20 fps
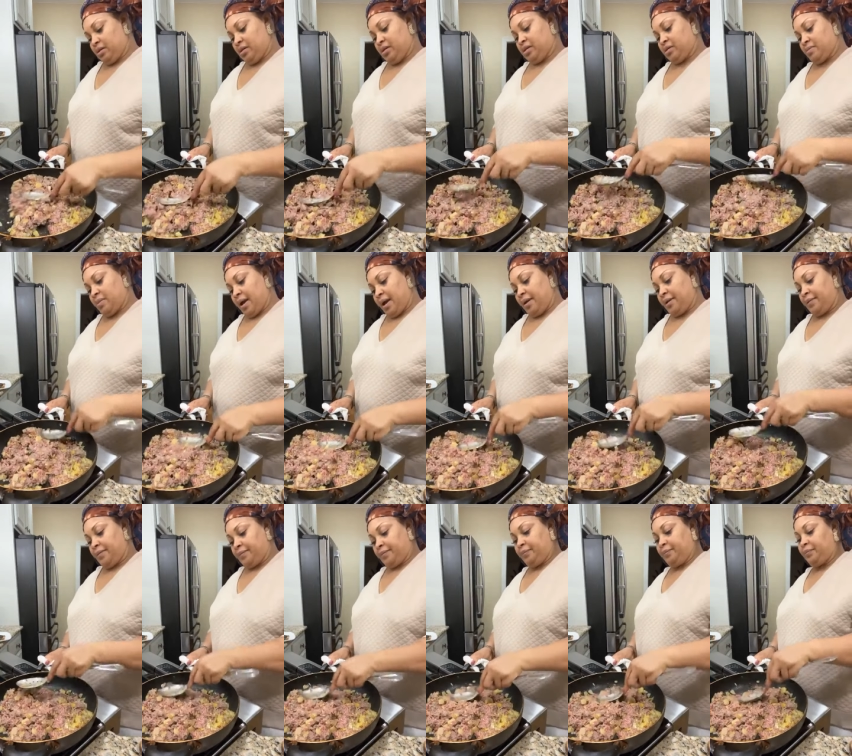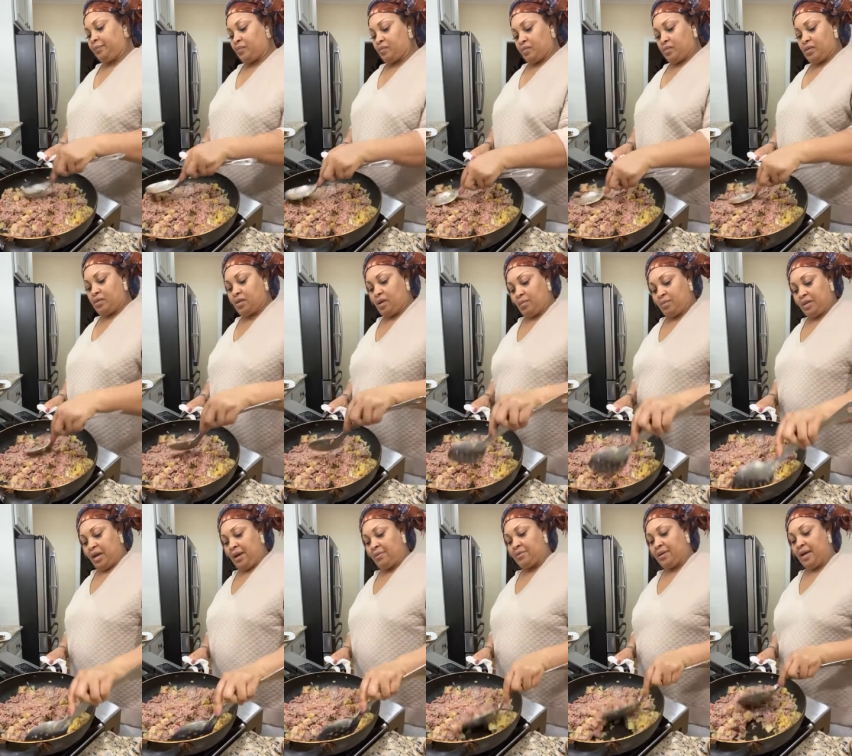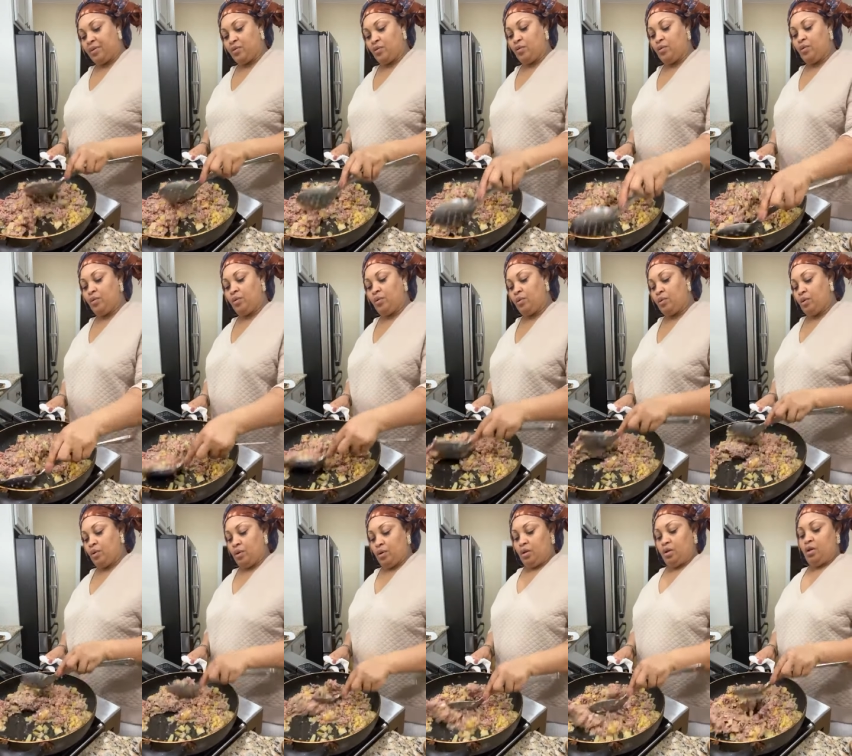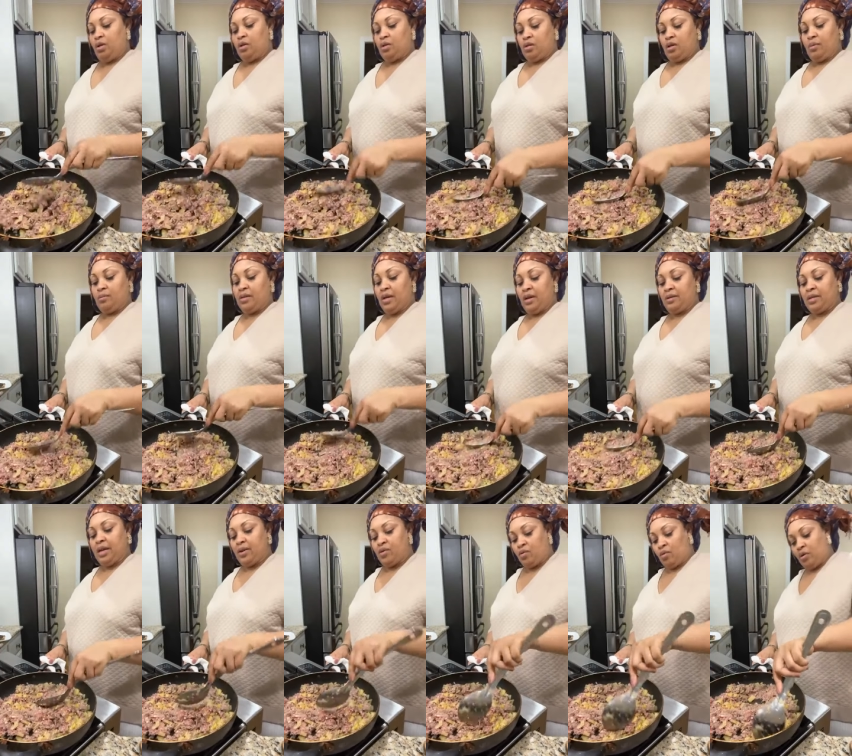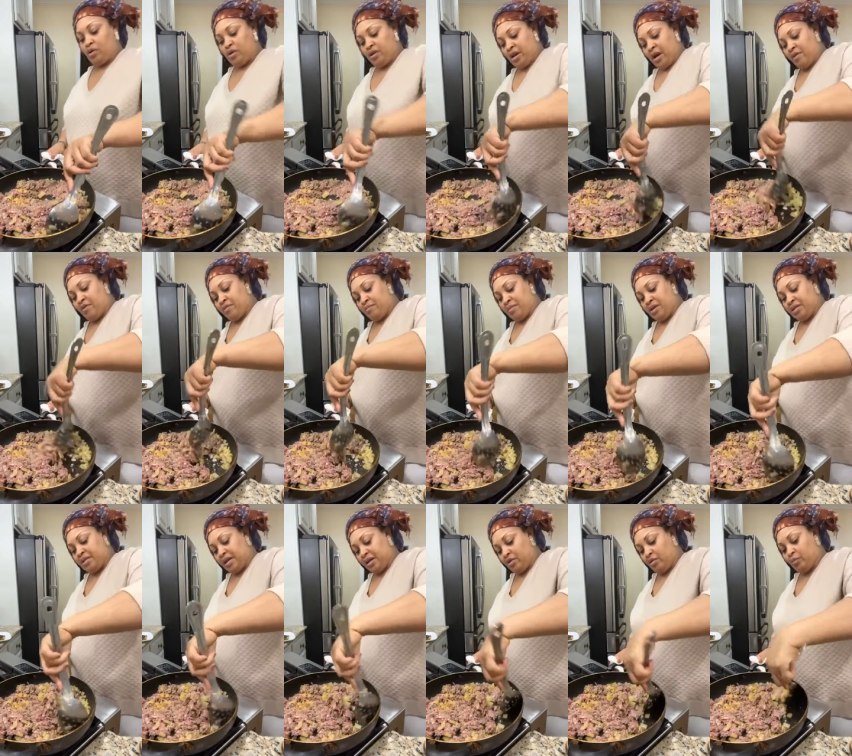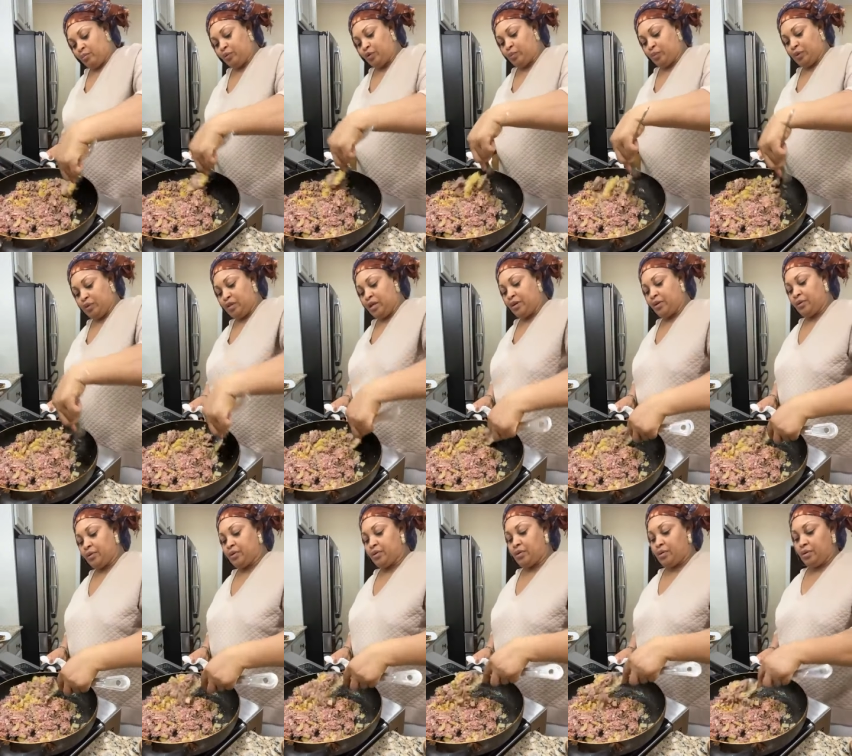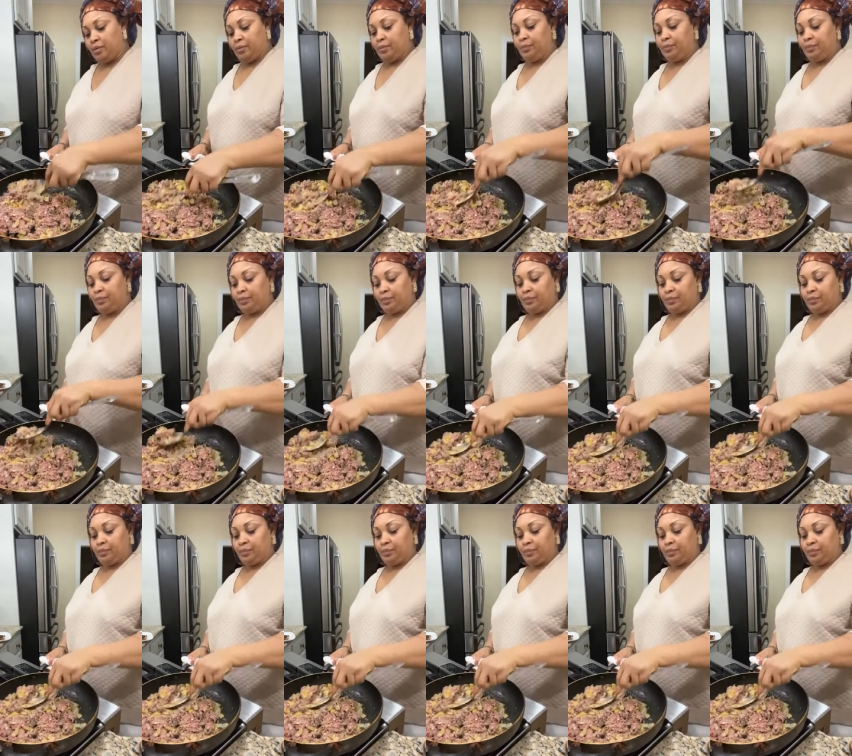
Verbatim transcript: but this is mine sometimes i do sometimes i do ordinary meat i don't put potatoes